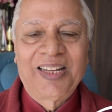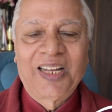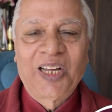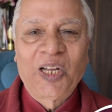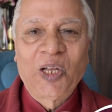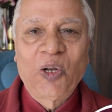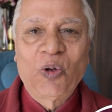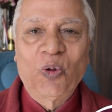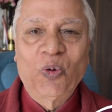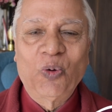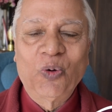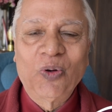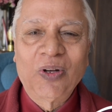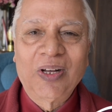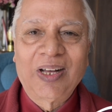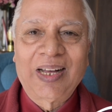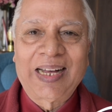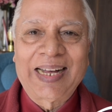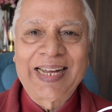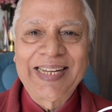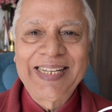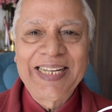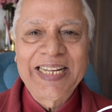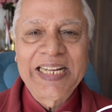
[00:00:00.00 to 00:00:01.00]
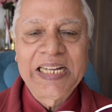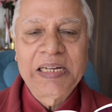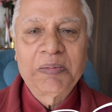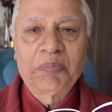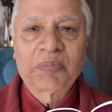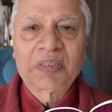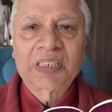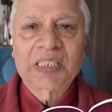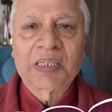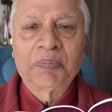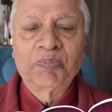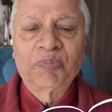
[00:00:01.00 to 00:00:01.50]
Hello, I
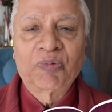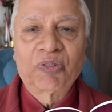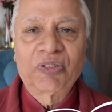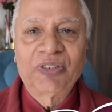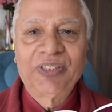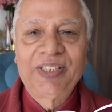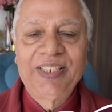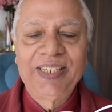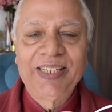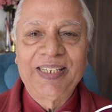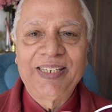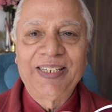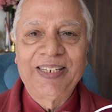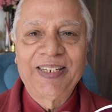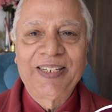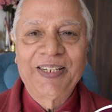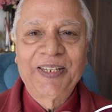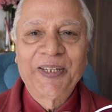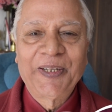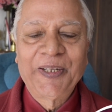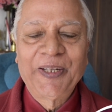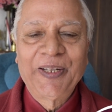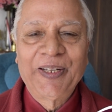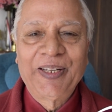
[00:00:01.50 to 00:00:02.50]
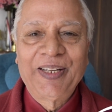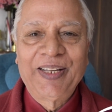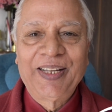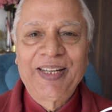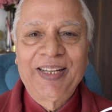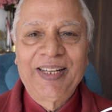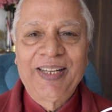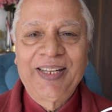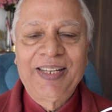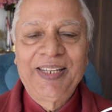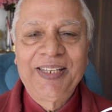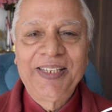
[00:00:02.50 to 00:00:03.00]
am Qamar Din.
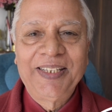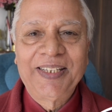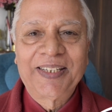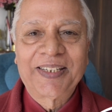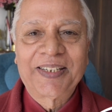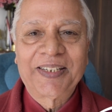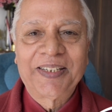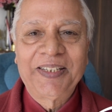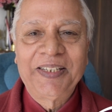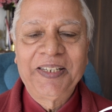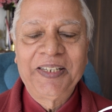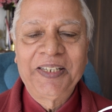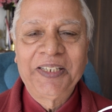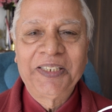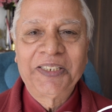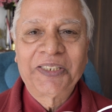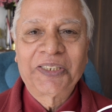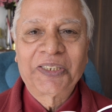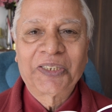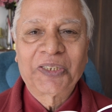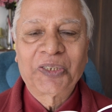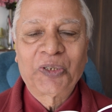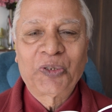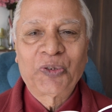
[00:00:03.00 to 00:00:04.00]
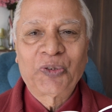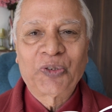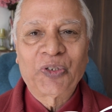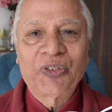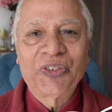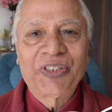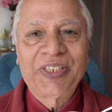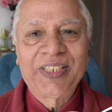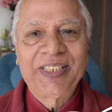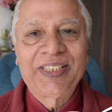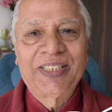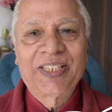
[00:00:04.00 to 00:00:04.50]
Here is
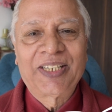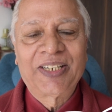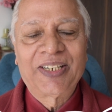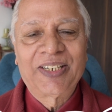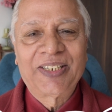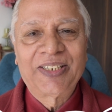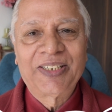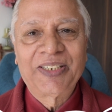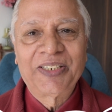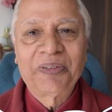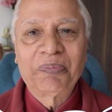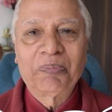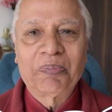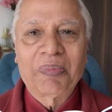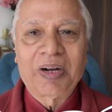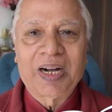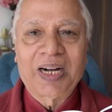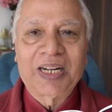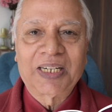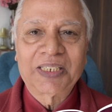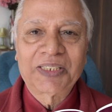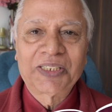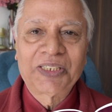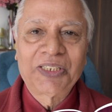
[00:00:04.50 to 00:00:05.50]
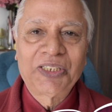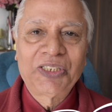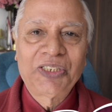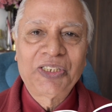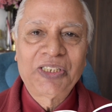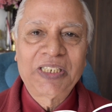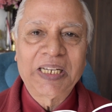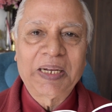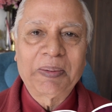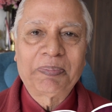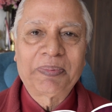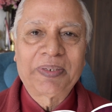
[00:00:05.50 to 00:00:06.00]
23rd March
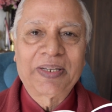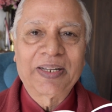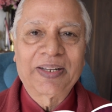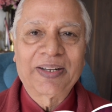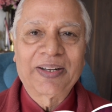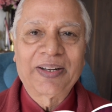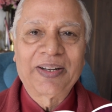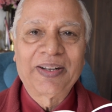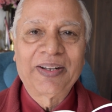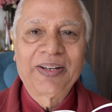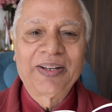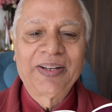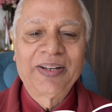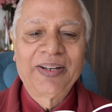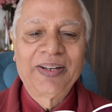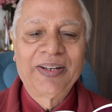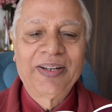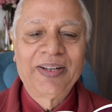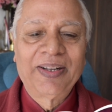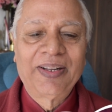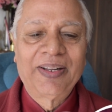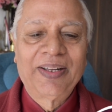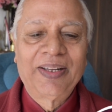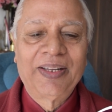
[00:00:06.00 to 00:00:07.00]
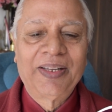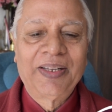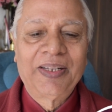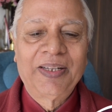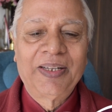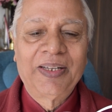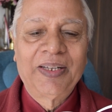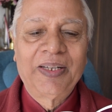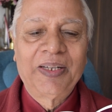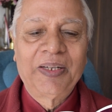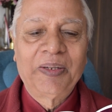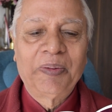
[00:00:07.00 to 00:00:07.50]
chapter
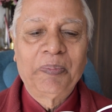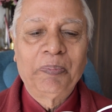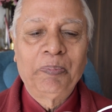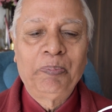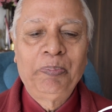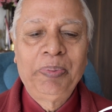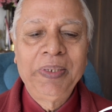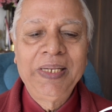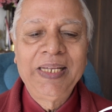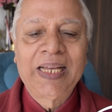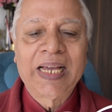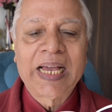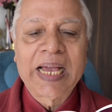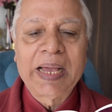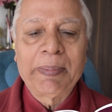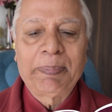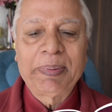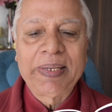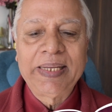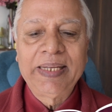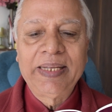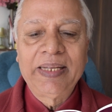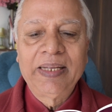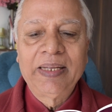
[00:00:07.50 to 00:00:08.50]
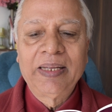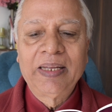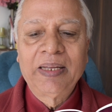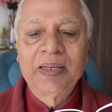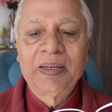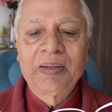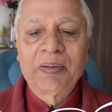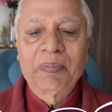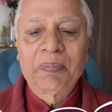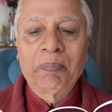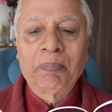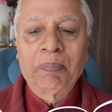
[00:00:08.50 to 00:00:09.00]
Be Happy
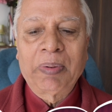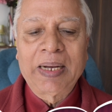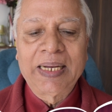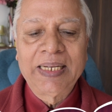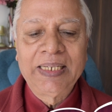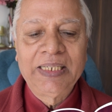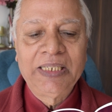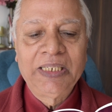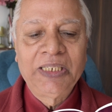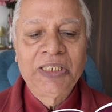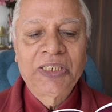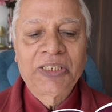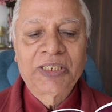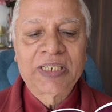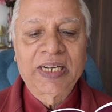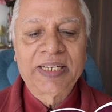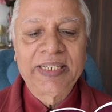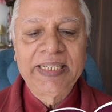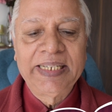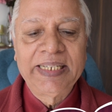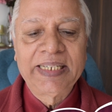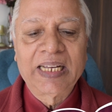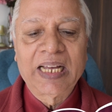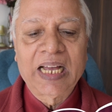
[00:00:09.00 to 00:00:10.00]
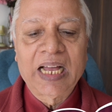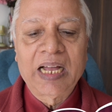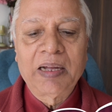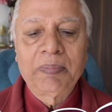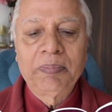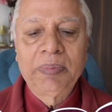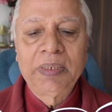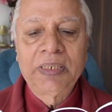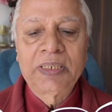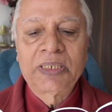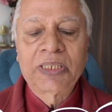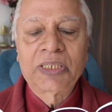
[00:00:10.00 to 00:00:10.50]
by Studying
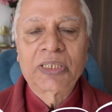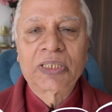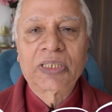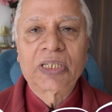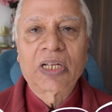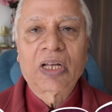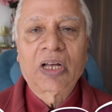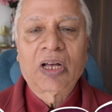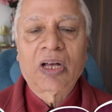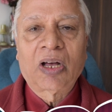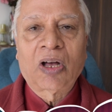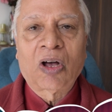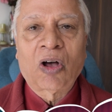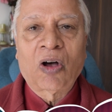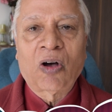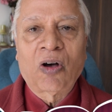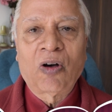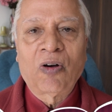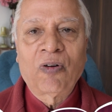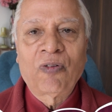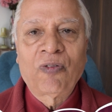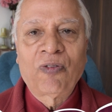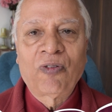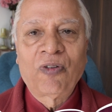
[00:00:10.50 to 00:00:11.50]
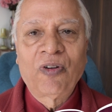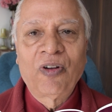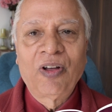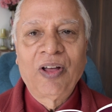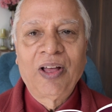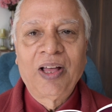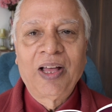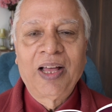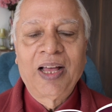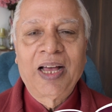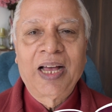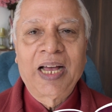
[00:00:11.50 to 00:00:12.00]
Habits of
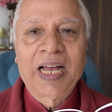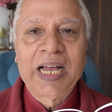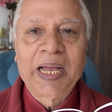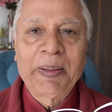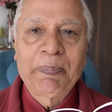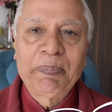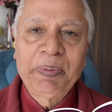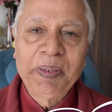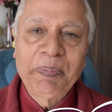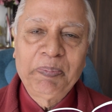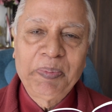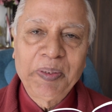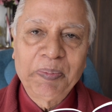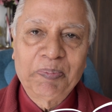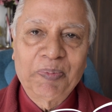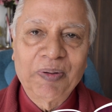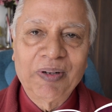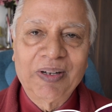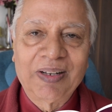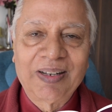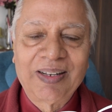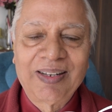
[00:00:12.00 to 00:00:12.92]
Happy People.